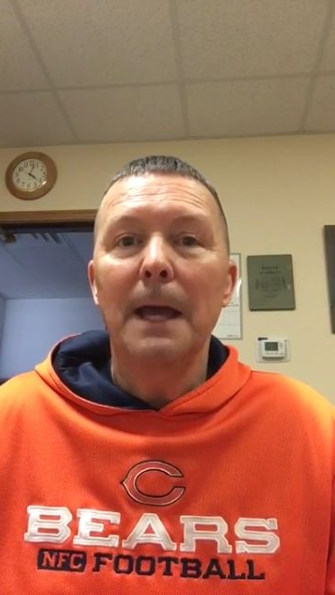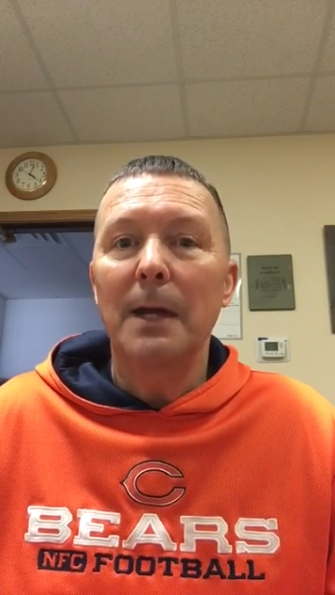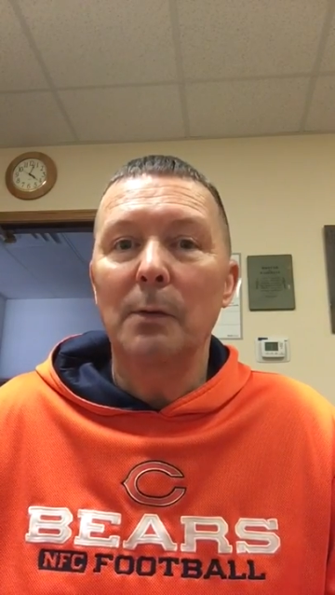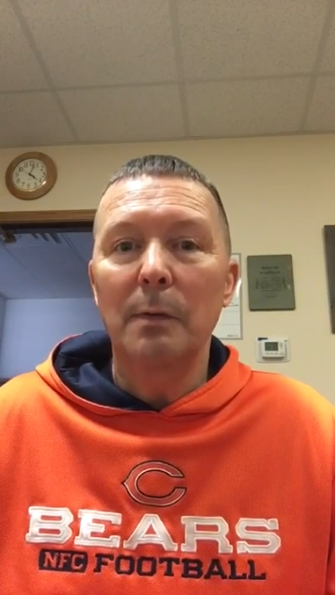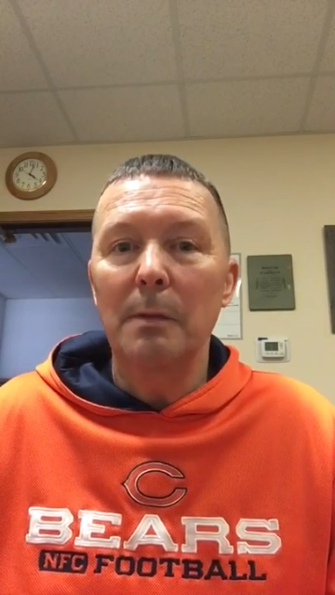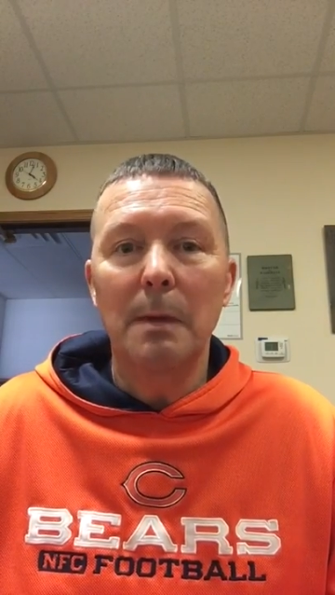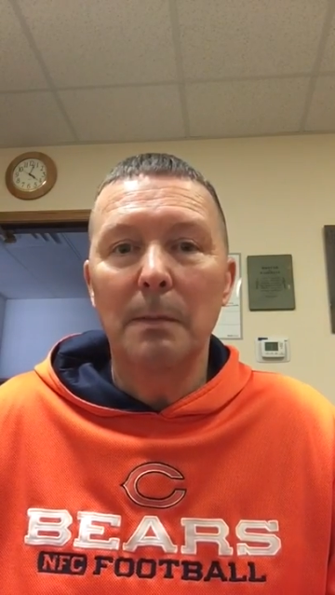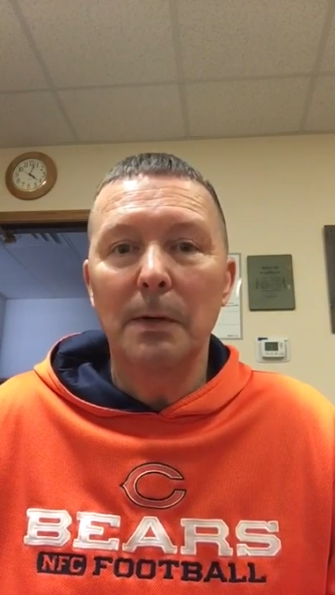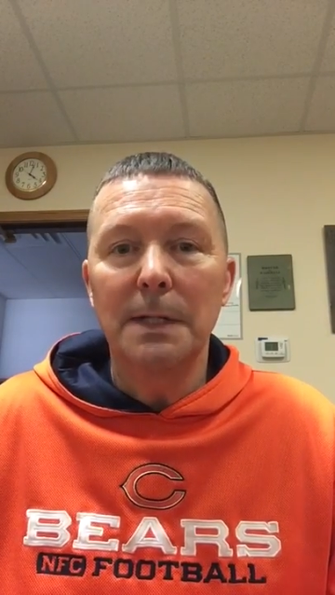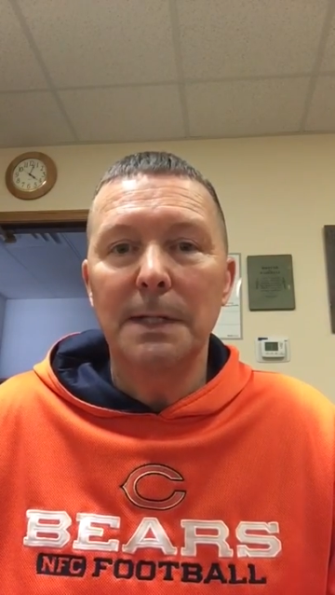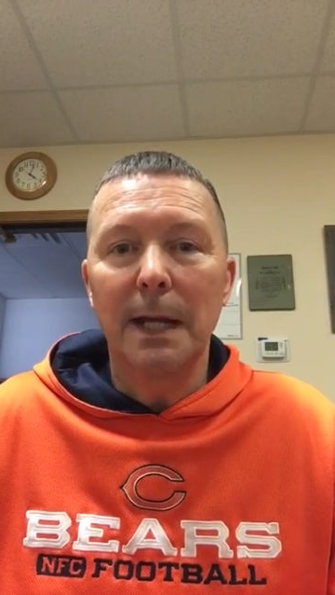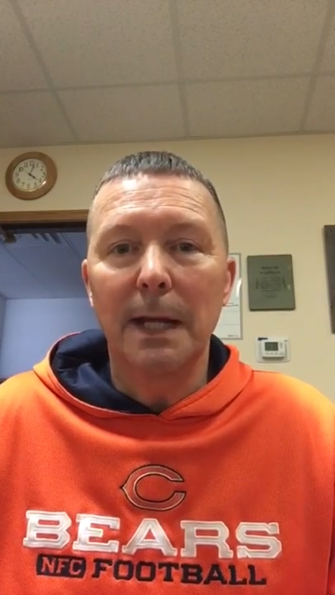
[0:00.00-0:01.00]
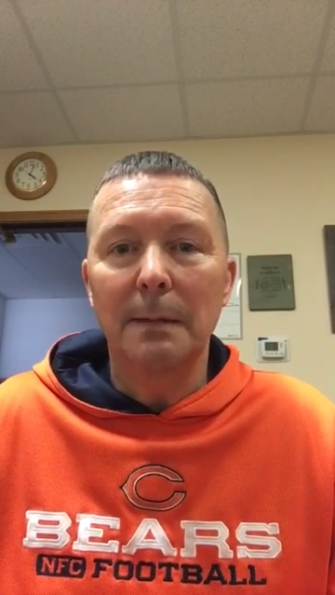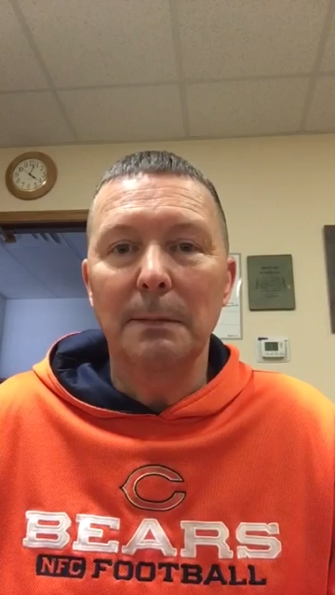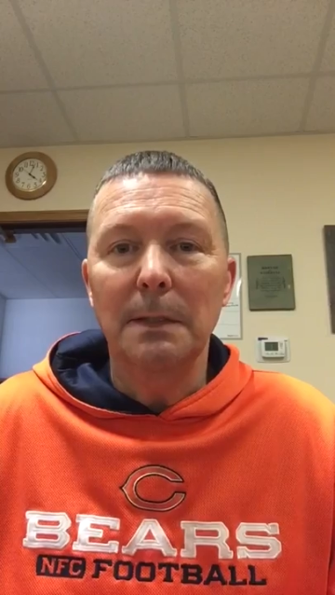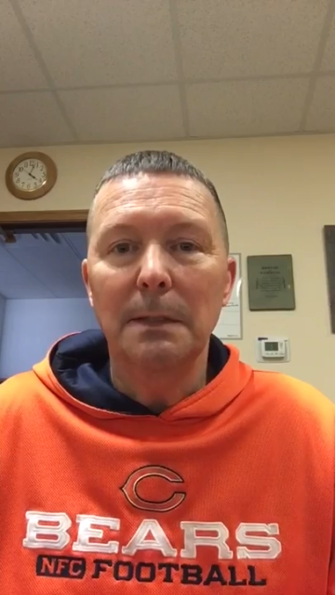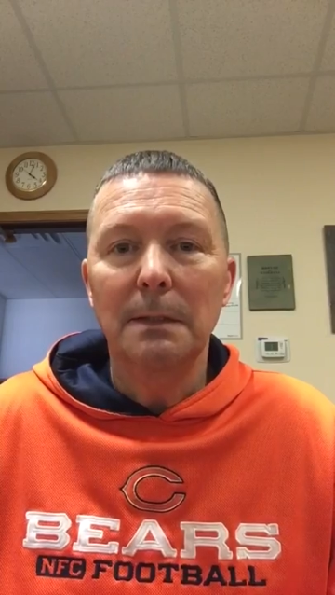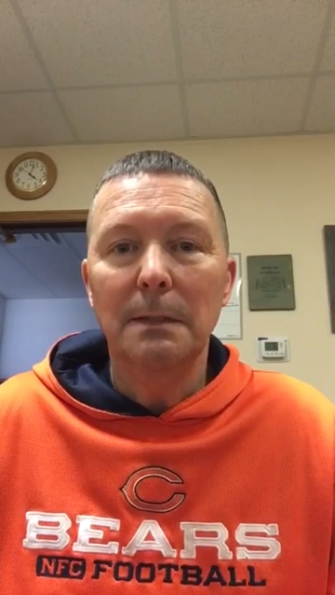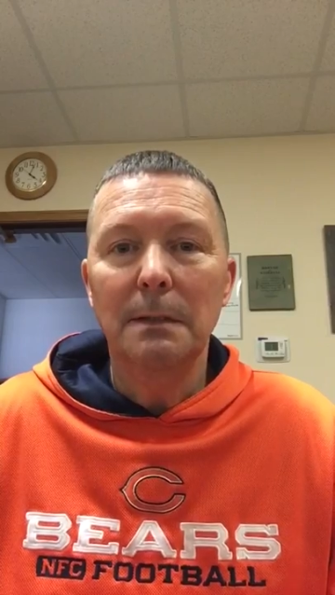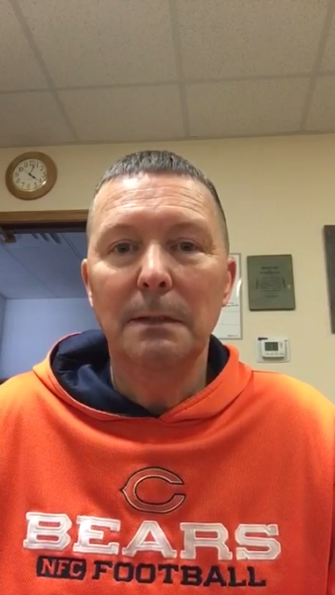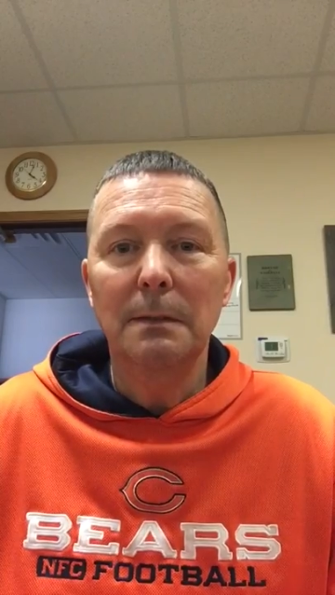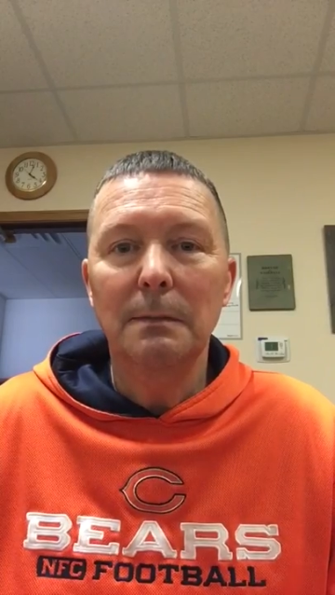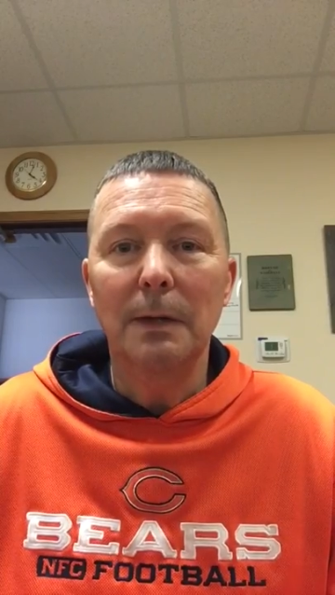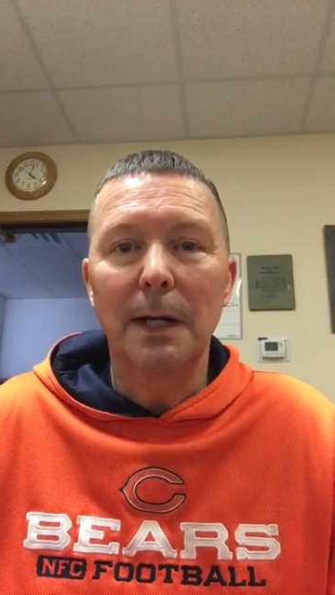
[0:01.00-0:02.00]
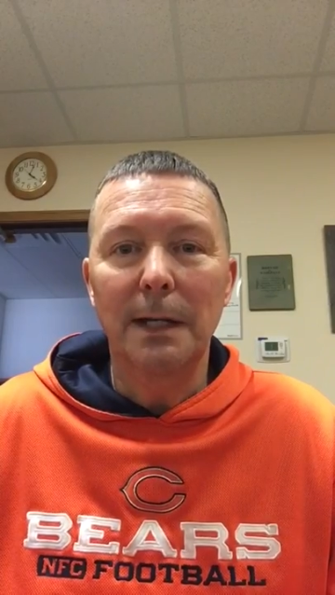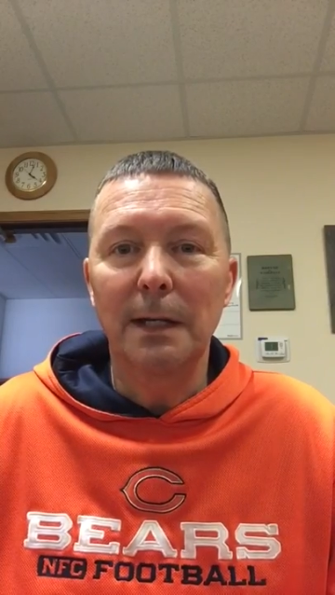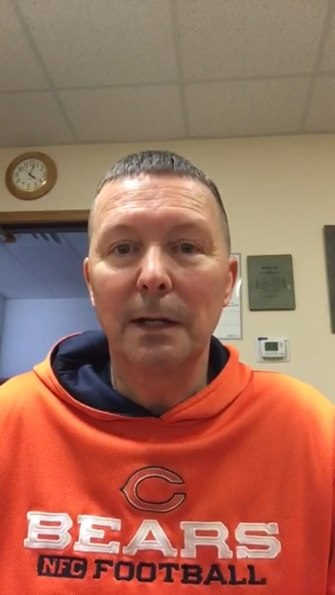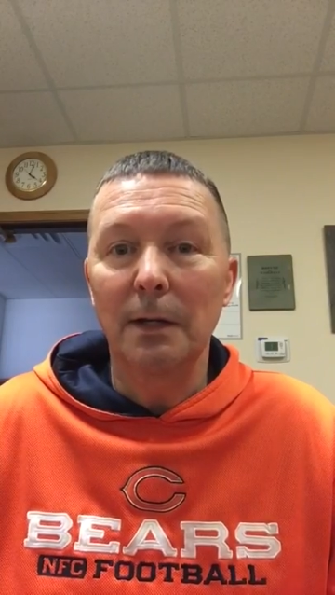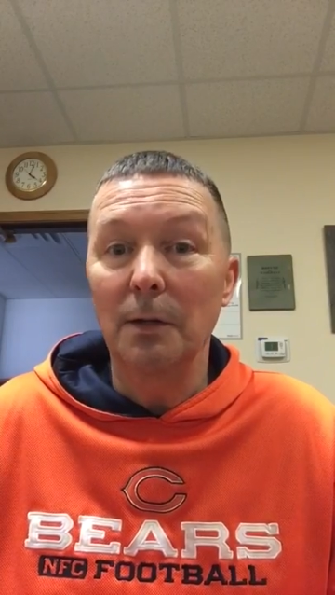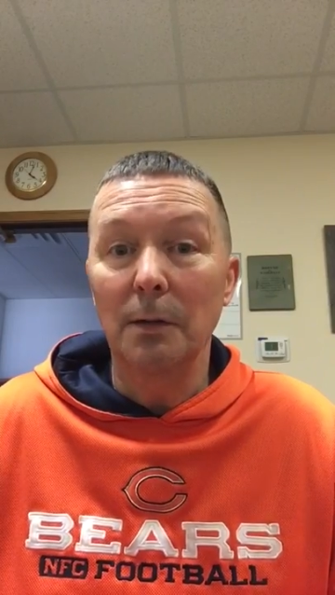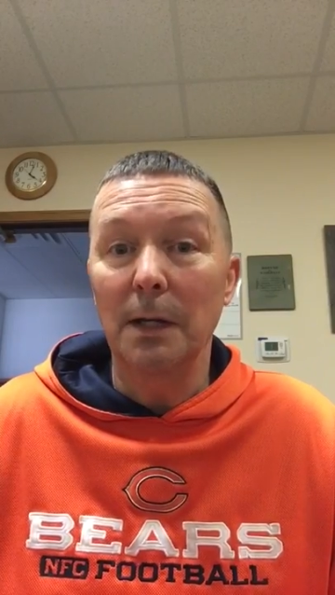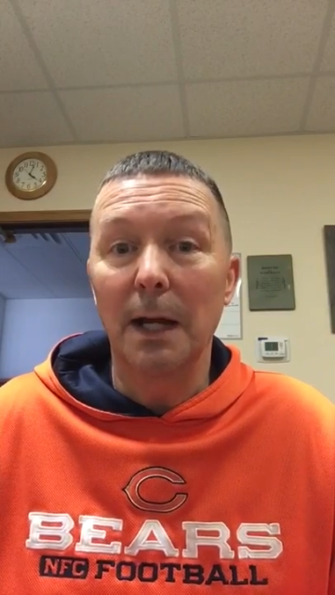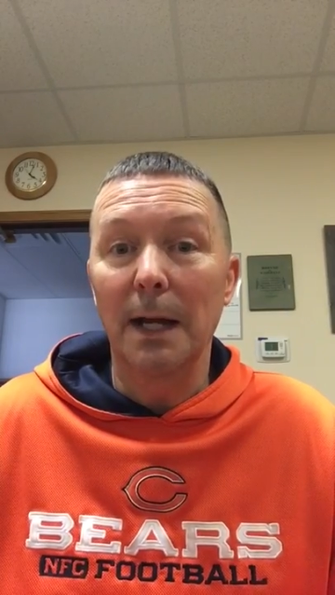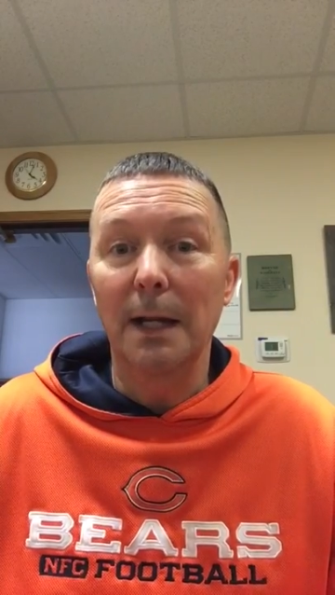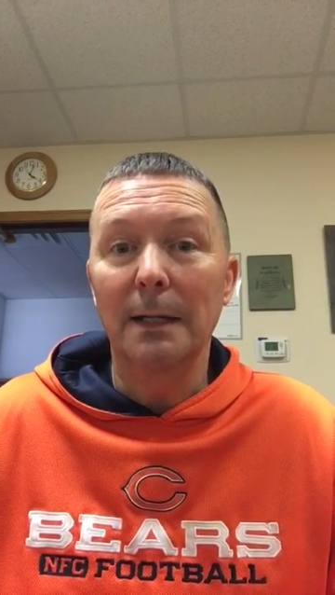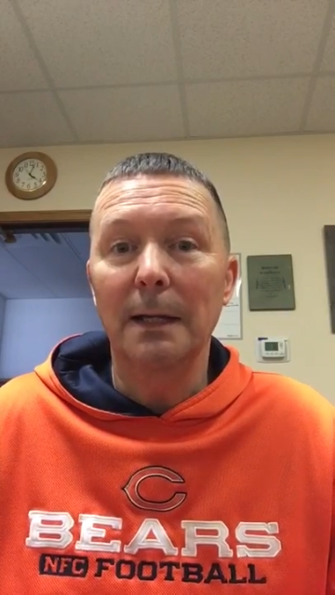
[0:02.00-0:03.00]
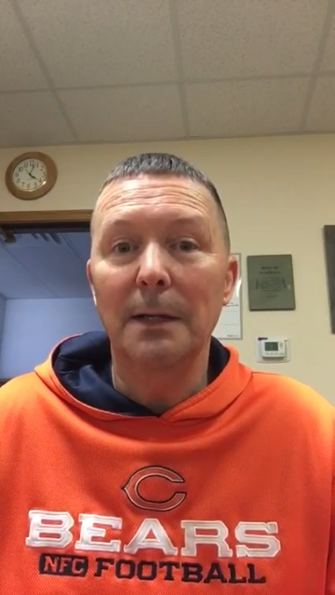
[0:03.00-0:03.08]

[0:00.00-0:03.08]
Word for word: I don't remember a time where I didn't know God.